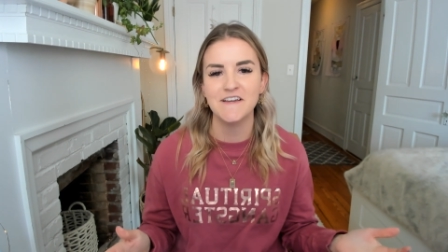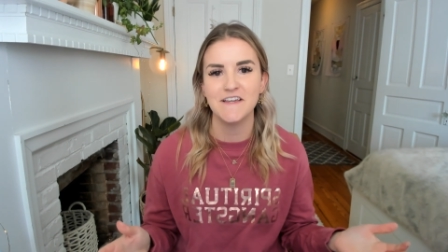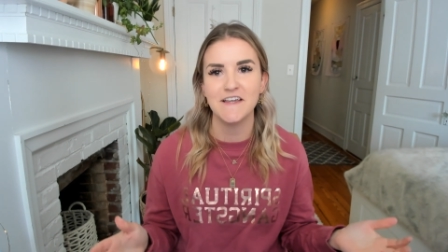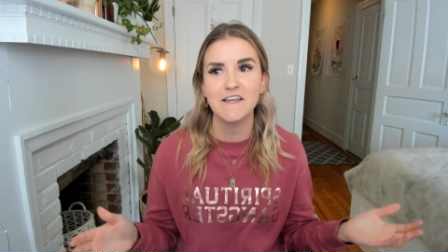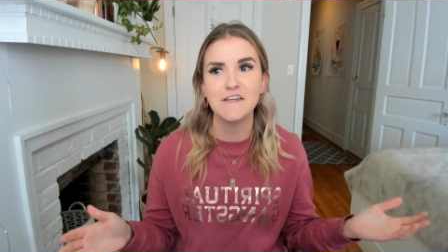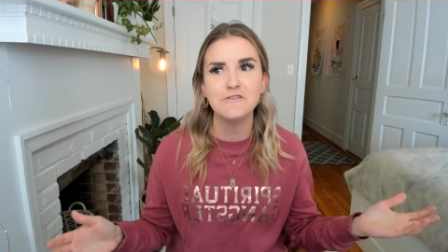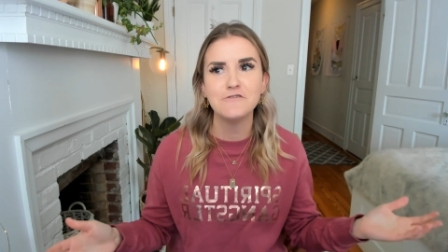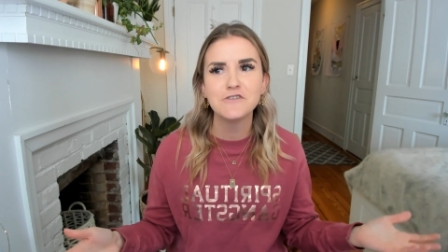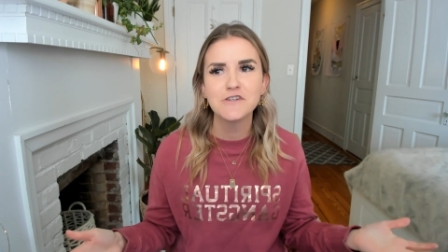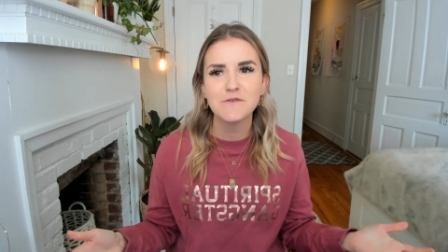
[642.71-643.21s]
and
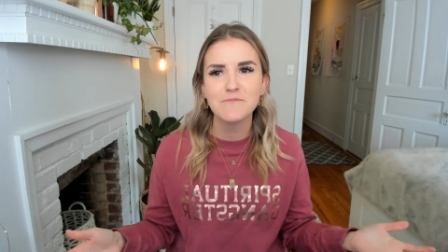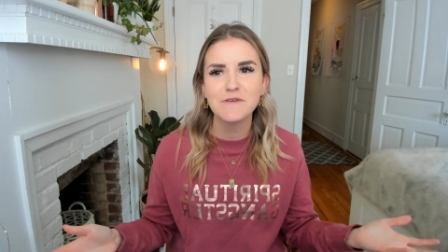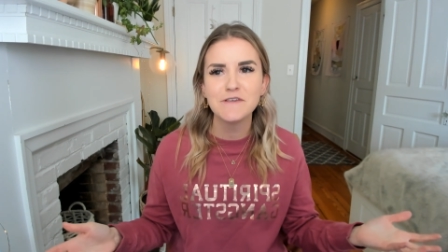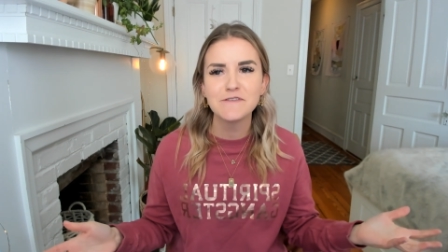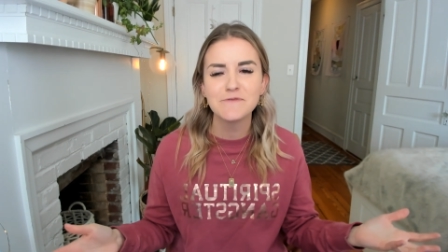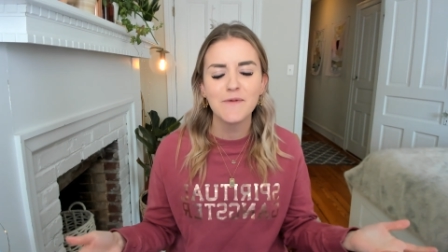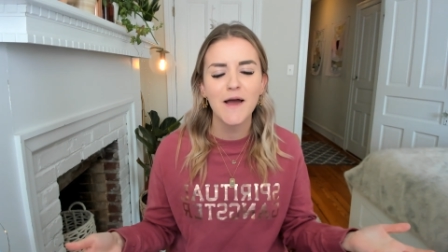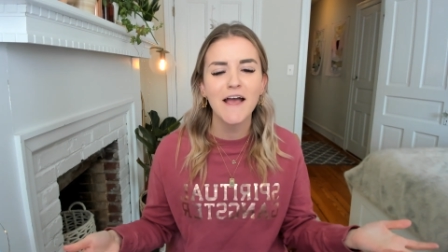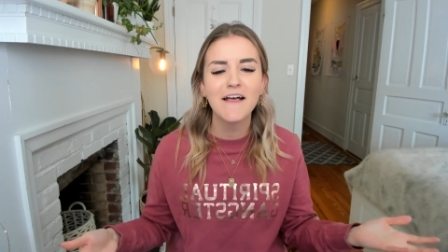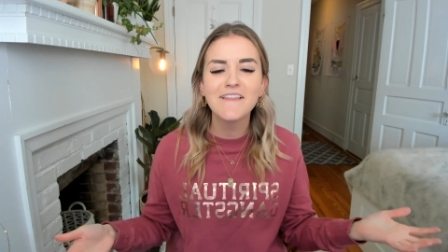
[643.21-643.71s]
you should be
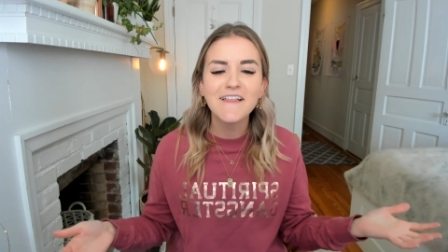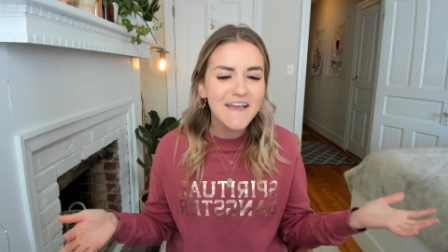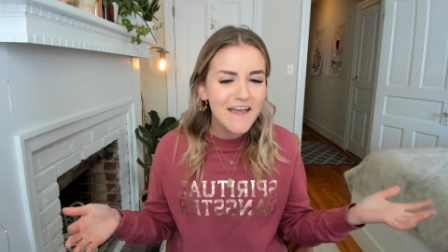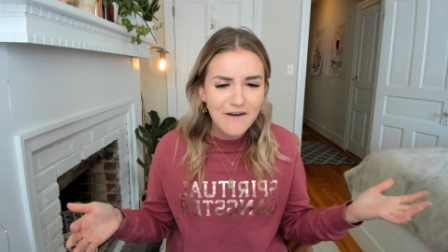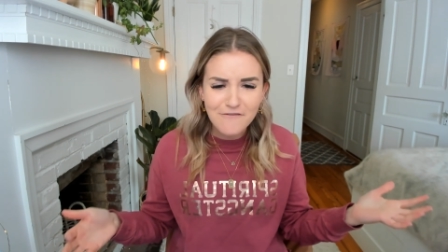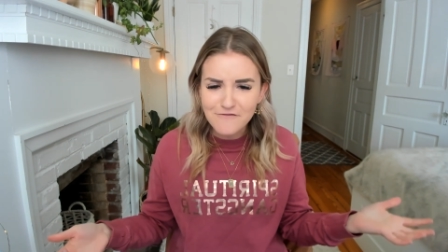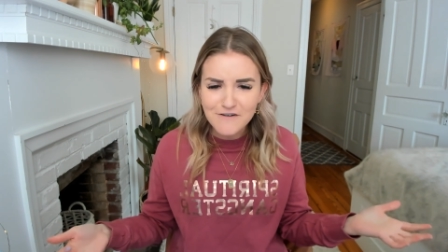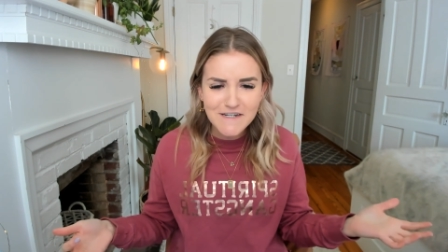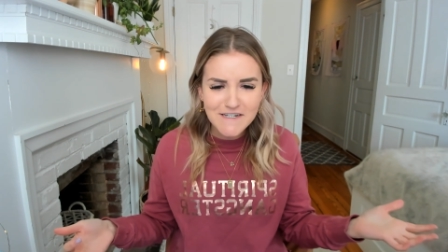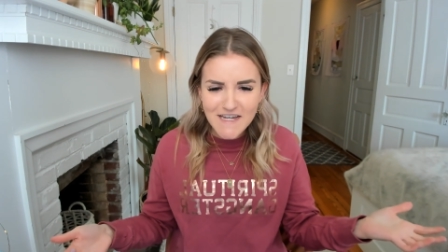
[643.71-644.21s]
smiling
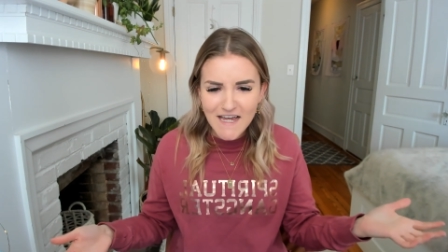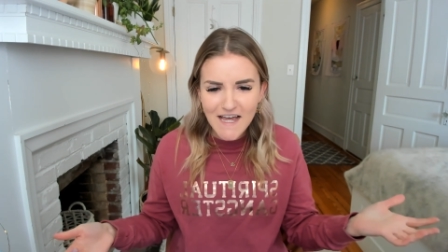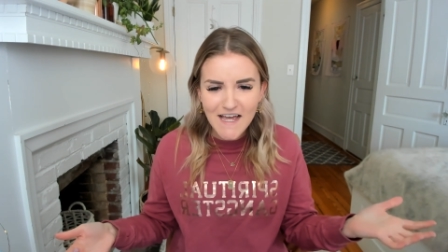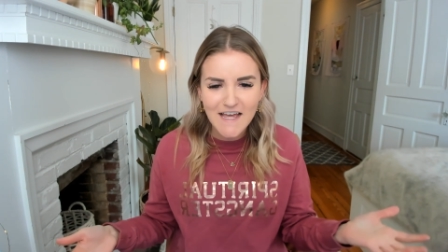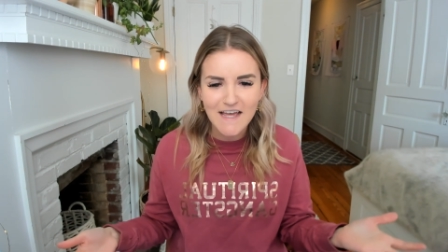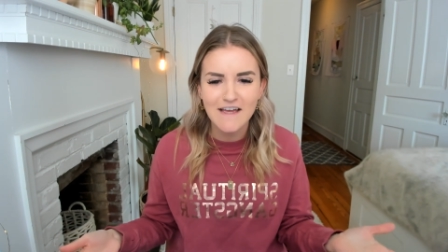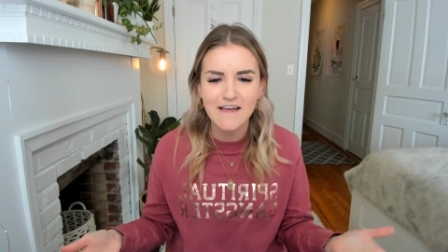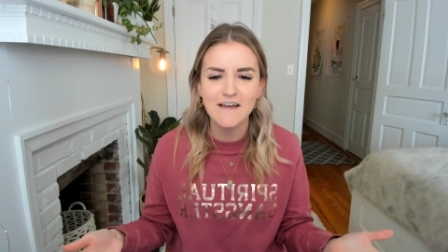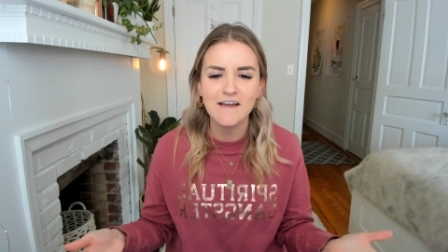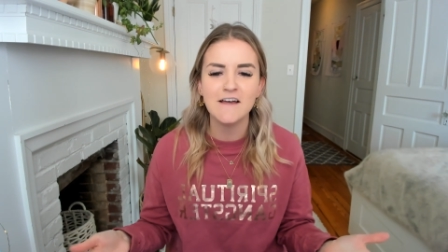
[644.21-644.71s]
every
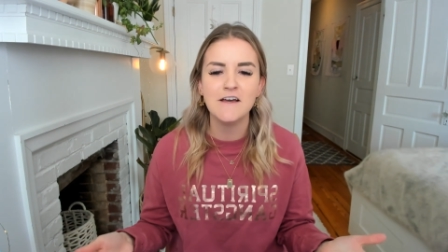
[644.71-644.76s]
day,